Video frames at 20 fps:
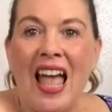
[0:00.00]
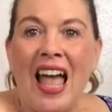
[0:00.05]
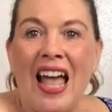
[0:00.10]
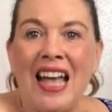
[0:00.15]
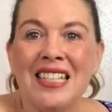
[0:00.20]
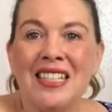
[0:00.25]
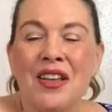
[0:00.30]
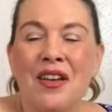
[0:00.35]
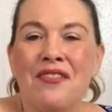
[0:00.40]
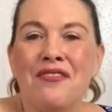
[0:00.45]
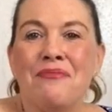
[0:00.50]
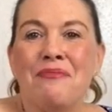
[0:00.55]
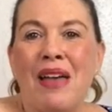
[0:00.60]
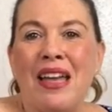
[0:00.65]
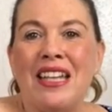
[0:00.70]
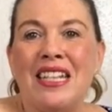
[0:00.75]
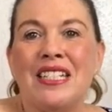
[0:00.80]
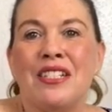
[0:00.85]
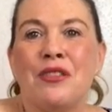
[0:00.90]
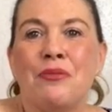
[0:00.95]
As I've
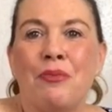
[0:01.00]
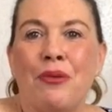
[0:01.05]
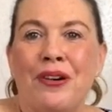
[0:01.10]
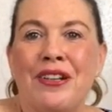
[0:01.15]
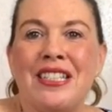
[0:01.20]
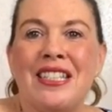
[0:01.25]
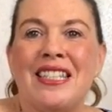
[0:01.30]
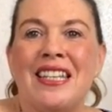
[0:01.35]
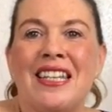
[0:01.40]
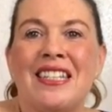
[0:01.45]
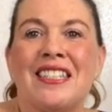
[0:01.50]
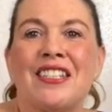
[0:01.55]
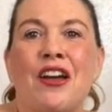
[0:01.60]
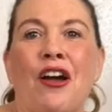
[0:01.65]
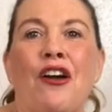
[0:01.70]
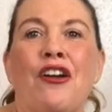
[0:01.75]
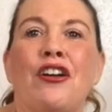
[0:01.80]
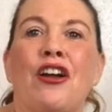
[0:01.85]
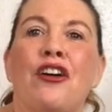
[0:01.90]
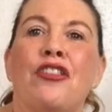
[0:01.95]
made the princess
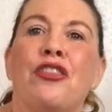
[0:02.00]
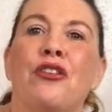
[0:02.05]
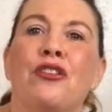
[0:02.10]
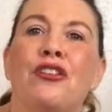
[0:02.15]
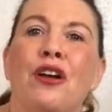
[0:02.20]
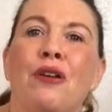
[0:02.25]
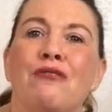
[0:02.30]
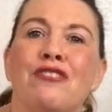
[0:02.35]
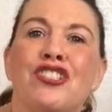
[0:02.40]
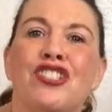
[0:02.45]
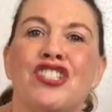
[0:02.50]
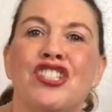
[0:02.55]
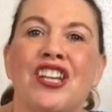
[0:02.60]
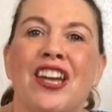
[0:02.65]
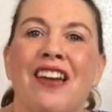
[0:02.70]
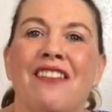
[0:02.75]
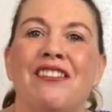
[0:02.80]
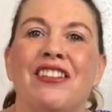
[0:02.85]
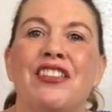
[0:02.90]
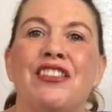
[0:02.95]
coat, I thought I would
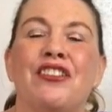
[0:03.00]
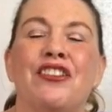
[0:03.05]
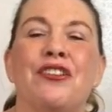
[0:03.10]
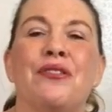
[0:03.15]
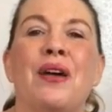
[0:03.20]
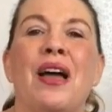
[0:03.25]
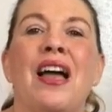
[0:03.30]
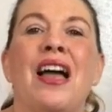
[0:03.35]
share with you